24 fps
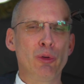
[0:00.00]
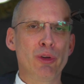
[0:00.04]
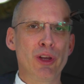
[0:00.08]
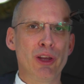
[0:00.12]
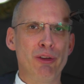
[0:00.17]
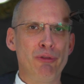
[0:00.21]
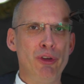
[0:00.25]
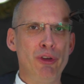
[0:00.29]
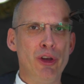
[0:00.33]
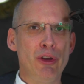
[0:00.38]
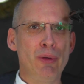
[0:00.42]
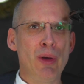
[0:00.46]

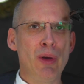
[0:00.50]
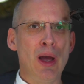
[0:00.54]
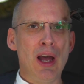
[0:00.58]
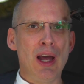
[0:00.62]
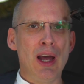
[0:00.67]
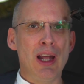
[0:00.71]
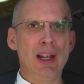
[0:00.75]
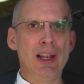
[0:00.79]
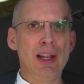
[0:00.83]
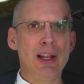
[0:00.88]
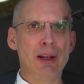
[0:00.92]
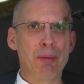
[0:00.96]
give you
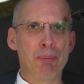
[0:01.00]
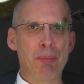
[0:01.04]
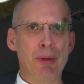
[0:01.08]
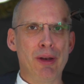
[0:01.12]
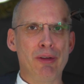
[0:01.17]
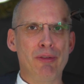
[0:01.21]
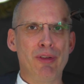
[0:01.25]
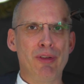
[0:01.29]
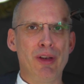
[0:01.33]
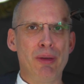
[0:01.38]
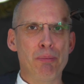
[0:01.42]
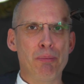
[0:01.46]
a little bit
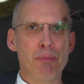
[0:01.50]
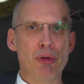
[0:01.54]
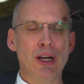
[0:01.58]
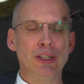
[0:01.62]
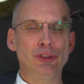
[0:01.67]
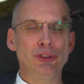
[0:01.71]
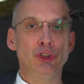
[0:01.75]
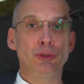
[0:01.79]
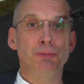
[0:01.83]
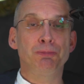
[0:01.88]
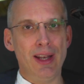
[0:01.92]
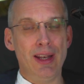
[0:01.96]
of an
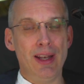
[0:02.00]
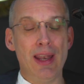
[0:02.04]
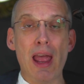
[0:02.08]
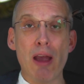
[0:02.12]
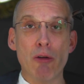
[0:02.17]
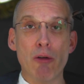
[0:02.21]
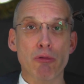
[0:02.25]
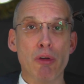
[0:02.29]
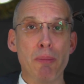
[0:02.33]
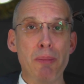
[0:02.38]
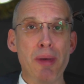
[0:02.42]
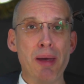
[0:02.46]
impression. Now
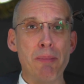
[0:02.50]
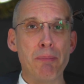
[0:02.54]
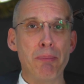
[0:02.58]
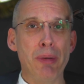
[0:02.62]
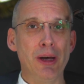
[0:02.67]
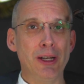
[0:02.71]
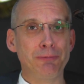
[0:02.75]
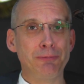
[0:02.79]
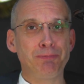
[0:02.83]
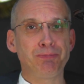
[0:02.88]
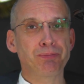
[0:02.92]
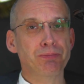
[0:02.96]

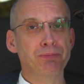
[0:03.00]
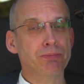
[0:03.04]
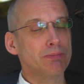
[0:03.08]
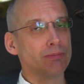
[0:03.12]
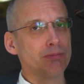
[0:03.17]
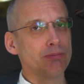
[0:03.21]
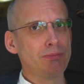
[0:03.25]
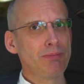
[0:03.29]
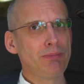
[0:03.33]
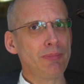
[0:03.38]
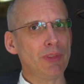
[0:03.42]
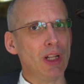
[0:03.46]
remember,
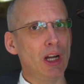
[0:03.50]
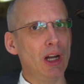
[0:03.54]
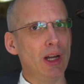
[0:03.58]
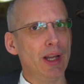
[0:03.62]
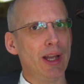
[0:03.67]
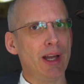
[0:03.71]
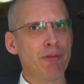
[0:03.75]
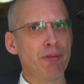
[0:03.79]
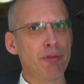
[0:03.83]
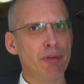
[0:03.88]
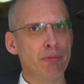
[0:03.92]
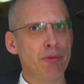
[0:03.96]
I
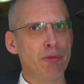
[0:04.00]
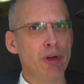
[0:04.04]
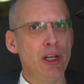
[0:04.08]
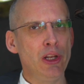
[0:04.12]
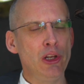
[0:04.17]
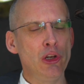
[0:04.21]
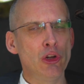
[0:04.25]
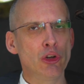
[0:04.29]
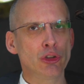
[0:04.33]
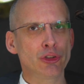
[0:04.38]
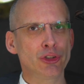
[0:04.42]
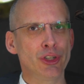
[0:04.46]
haven't really
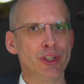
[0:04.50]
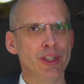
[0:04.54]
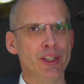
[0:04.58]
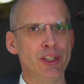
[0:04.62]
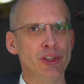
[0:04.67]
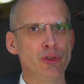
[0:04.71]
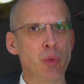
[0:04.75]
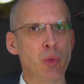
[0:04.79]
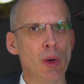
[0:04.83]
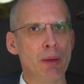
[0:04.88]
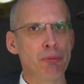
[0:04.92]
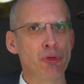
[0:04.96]
looked at
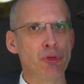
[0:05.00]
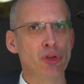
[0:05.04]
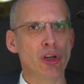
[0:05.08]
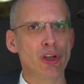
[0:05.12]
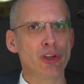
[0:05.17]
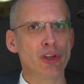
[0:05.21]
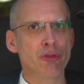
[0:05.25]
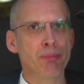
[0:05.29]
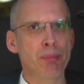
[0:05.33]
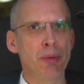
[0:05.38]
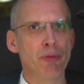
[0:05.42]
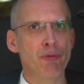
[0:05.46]
these
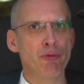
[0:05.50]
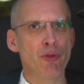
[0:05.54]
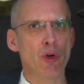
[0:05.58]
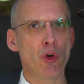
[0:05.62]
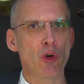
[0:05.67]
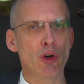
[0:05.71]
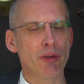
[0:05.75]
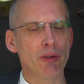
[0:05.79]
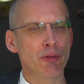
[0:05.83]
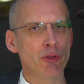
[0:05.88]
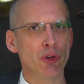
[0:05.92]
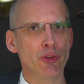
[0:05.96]
websites
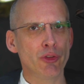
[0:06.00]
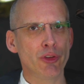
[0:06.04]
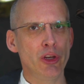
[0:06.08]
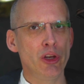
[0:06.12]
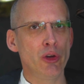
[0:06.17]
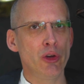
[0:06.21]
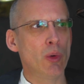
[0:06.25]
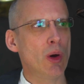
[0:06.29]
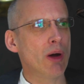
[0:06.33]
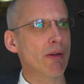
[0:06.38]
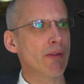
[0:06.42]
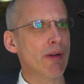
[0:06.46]
before. I've got the
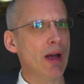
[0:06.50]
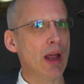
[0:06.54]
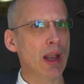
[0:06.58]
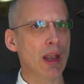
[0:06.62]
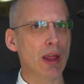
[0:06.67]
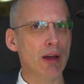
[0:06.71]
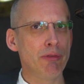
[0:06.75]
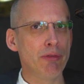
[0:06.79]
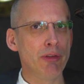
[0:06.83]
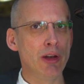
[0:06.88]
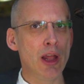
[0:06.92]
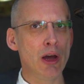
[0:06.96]
URL,
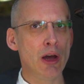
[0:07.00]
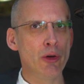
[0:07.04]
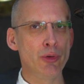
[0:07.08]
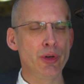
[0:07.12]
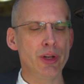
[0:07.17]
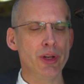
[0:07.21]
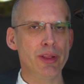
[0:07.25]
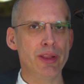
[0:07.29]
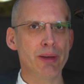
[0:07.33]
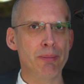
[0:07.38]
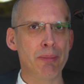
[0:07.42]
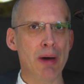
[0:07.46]
I've
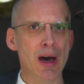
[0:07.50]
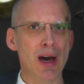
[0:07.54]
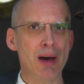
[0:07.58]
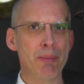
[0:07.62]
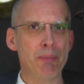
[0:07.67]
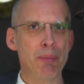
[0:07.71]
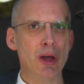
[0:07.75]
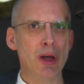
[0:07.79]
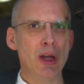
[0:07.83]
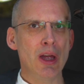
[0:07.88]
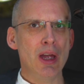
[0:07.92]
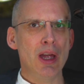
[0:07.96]
loaded them up
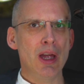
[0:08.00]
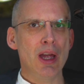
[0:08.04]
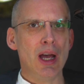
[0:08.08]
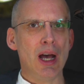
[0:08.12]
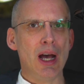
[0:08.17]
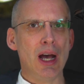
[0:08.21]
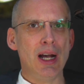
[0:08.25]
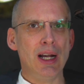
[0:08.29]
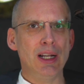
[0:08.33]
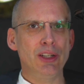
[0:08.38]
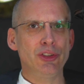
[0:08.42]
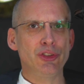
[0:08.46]

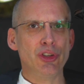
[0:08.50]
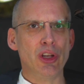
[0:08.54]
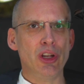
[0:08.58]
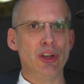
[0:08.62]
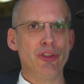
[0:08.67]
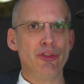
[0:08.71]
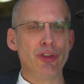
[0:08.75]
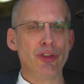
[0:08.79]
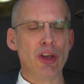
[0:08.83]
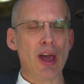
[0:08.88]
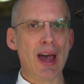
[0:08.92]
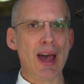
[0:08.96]
as a
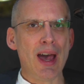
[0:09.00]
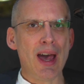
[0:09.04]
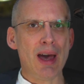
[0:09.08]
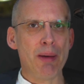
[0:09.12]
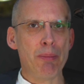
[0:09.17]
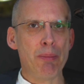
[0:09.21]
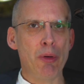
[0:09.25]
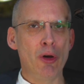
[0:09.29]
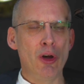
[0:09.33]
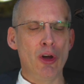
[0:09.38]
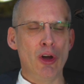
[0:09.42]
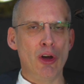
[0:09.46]

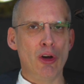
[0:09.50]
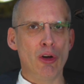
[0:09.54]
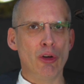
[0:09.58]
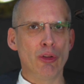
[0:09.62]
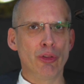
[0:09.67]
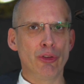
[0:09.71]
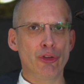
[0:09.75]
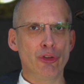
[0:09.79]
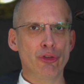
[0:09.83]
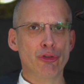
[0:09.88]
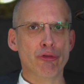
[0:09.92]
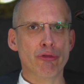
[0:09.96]
tab on
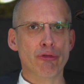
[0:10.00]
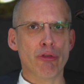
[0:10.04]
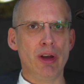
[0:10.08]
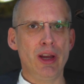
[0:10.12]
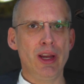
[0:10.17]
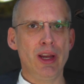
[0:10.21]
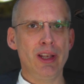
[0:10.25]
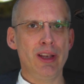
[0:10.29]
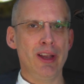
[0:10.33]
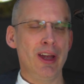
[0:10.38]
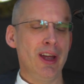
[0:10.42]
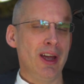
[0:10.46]
the
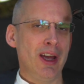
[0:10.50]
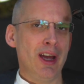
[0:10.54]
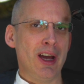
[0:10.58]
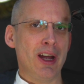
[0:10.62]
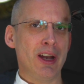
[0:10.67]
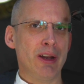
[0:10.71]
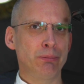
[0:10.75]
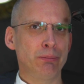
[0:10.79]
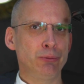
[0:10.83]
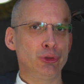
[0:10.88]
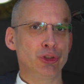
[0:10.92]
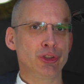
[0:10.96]
screen, and
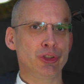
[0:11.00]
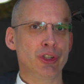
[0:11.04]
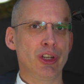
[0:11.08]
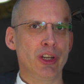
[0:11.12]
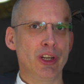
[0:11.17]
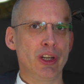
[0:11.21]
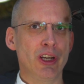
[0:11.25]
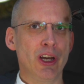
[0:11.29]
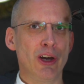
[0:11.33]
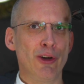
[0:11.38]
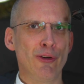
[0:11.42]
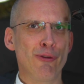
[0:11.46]
I'm just going
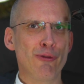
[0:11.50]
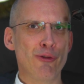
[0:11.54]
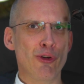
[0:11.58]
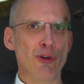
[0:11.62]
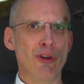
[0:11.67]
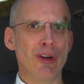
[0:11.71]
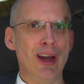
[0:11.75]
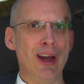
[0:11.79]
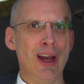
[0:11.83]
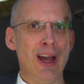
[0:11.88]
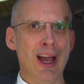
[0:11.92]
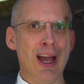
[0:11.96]
to go for
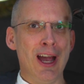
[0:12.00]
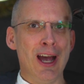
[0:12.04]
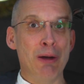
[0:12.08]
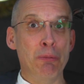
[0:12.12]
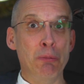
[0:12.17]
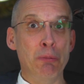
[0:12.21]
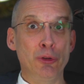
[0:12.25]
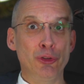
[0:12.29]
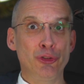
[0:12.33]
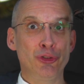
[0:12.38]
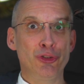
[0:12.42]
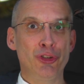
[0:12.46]
it, and
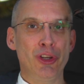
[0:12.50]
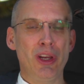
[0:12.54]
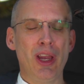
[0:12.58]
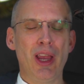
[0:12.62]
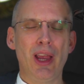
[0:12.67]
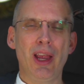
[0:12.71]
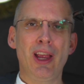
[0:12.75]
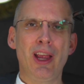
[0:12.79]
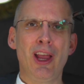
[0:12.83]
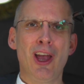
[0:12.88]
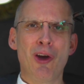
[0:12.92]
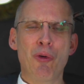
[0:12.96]
we'll
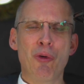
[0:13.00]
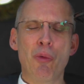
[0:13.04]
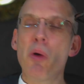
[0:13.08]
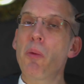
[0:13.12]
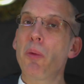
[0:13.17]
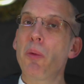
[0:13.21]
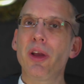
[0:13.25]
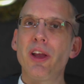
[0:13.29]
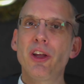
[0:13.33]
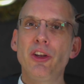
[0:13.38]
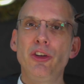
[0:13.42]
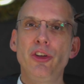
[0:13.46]
see what
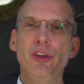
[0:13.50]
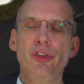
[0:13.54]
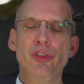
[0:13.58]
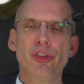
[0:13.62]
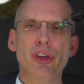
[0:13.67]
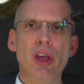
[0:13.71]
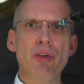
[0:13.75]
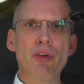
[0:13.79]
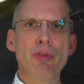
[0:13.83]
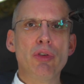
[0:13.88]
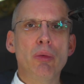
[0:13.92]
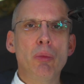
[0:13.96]
we can
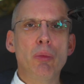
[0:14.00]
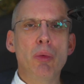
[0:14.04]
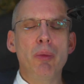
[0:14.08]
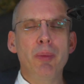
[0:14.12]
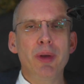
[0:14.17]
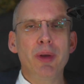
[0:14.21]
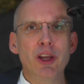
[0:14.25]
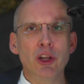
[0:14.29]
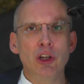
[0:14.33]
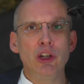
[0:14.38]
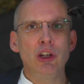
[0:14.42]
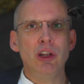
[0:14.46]
discover and what we
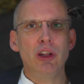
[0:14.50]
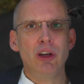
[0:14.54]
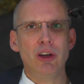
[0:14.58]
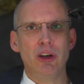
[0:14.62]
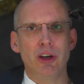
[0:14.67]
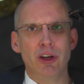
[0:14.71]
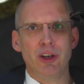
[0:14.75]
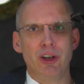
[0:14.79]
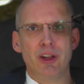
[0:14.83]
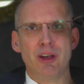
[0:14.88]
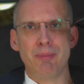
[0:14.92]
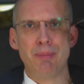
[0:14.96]
can
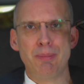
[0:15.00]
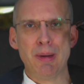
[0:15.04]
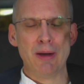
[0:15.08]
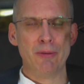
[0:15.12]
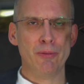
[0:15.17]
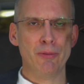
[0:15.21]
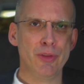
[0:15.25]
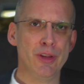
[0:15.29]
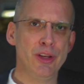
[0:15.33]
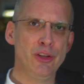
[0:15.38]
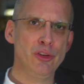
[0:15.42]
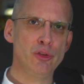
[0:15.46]
learn
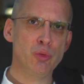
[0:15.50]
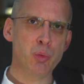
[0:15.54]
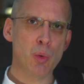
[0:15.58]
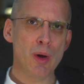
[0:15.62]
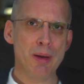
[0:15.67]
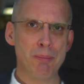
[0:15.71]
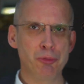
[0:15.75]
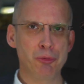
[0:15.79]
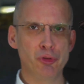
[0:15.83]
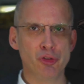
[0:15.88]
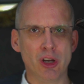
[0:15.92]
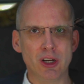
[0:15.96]
about these
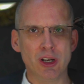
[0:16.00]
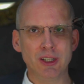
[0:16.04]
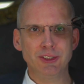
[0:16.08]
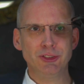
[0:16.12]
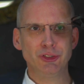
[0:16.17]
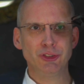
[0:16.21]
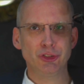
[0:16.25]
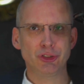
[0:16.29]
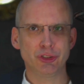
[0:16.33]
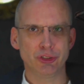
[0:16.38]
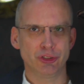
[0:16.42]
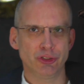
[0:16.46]

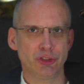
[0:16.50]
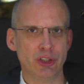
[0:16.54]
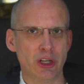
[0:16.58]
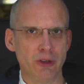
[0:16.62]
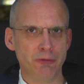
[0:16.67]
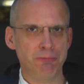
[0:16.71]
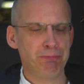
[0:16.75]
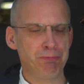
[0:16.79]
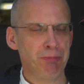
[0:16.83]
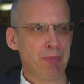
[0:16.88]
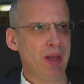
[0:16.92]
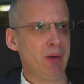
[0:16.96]
websites. So
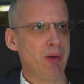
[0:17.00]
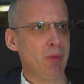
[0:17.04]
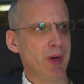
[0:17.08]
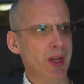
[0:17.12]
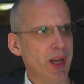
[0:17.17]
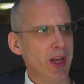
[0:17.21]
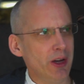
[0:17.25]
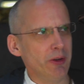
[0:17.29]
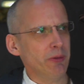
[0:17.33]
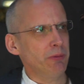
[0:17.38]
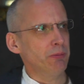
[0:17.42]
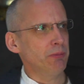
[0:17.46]
here we
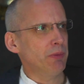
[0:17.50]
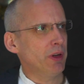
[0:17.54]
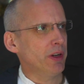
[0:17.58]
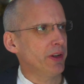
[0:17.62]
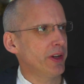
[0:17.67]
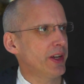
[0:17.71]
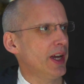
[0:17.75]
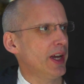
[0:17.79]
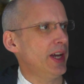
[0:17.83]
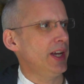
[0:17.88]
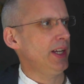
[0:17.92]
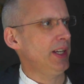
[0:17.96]
go.
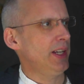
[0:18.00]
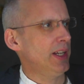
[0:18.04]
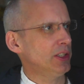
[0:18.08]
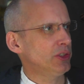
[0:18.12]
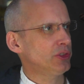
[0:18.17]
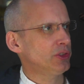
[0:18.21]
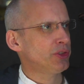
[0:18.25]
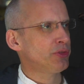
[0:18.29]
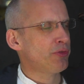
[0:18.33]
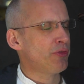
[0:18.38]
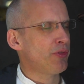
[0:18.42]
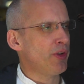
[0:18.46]
Okay,
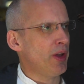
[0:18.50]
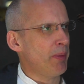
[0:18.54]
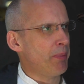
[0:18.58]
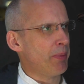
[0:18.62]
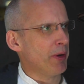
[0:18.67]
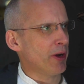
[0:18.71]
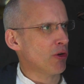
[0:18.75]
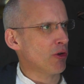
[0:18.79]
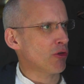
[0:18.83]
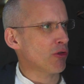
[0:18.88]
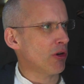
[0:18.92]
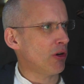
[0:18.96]
let's flip
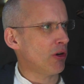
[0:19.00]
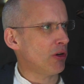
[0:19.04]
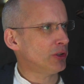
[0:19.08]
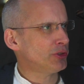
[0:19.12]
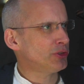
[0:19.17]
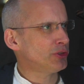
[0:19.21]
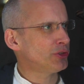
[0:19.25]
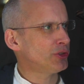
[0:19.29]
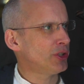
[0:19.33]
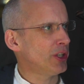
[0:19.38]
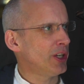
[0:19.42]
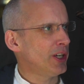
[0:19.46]

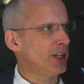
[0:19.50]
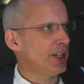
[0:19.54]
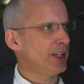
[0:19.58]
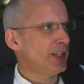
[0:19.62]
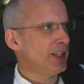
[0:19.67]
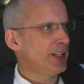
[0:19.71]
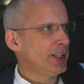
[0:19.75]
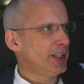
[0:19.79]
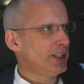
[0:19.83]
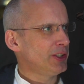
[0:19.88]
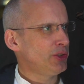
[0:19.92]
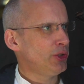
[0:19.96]
across
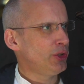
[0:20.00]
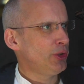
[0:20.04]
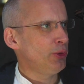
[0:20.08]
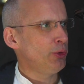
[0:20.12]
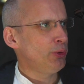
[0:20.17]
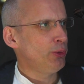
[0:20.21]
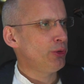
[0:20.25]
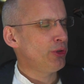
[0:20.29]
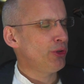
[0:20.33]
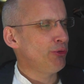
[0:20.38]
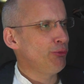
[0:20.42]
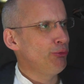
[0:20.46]
to
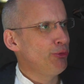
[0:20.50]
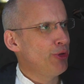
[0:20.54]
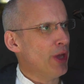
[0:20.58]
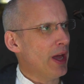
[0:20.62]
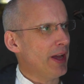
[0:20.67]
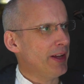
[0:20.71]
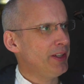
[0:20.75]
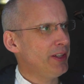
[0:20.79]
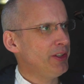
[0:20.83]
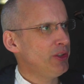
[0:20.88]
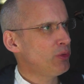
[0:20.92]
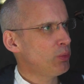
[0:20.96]

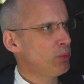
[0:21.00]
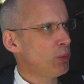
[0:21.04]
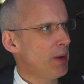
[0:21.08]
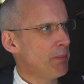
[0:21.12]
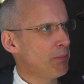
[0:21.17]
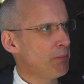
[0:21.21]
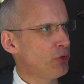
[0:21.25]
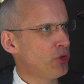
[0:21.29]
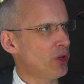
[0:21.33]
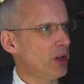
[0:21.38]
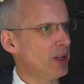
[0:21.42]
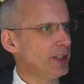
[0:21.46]
today's
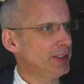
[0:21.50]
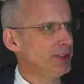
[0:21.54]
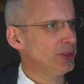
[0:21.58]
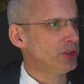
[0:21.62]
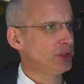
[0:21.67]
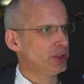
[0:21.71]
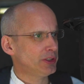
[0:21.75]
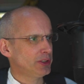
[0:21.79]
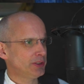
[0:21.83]
website.